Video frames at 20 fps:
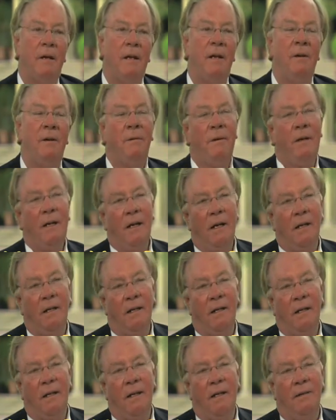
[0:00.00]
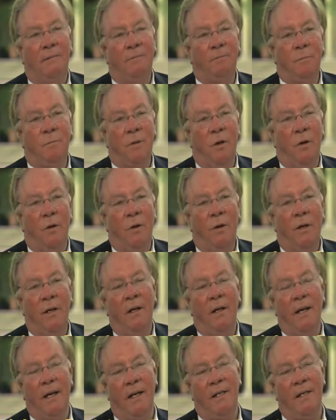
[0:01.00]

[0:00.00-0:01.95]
In reality, oil